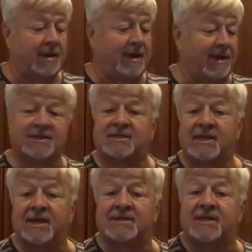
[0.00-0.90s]
It
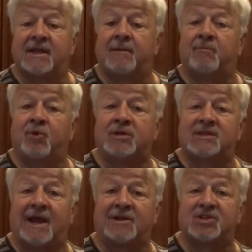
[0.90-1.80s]
says that it puts
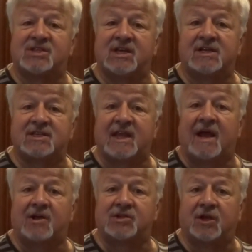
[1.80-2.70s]
out
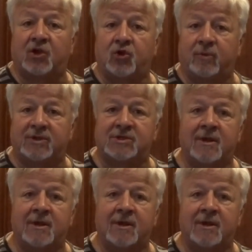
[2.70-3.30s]
6,000 lumens.